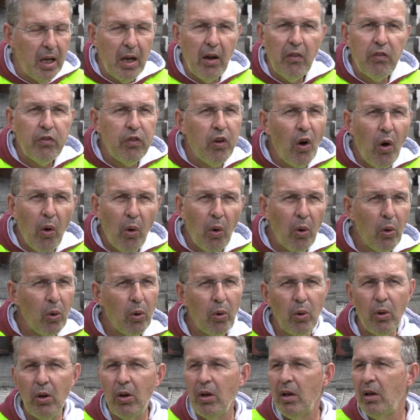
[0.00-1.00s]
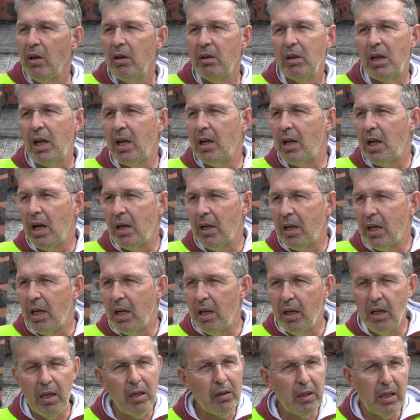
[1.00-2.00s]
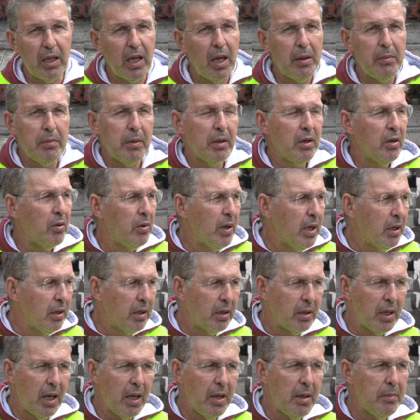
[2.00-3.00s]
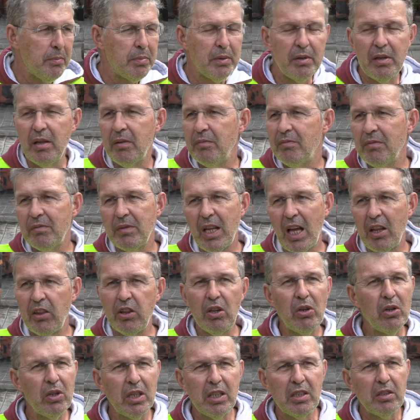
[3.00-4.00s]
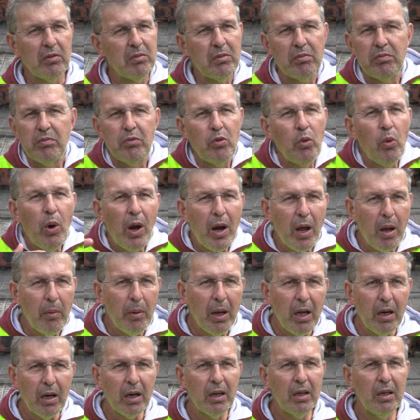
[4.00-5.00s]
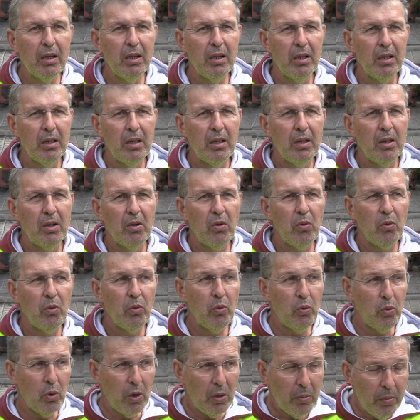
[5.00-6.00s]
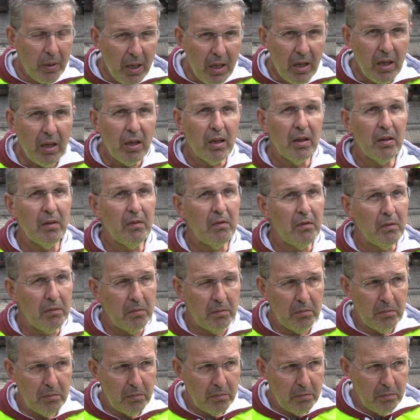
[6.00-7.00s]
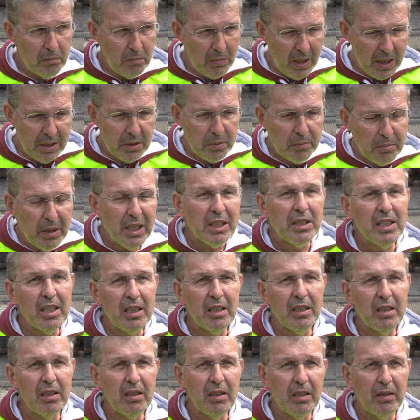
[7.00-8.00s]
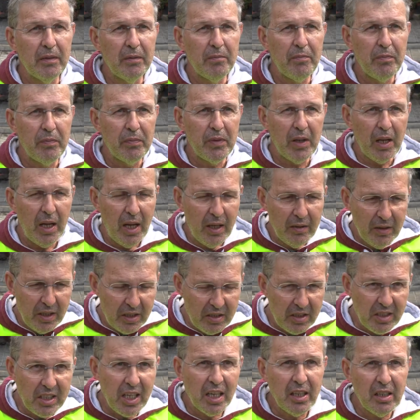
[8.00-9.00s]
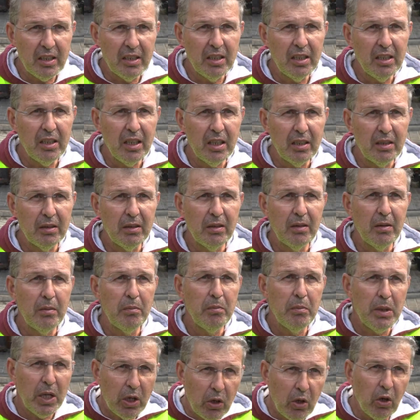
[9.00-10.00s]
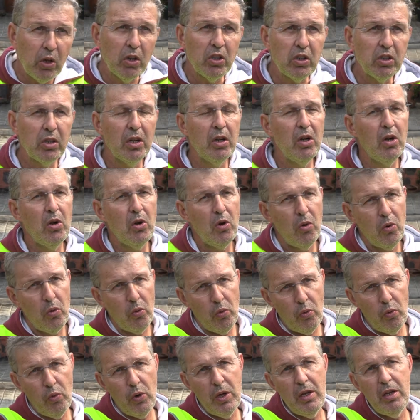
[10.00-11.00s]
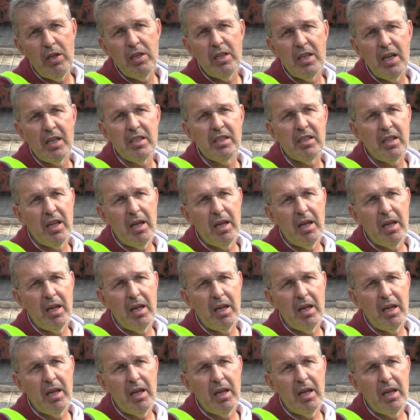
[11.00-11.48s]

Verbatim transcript: Fogo, Cape, Green Cape, um, Azores, whatever, will be much better understand because we just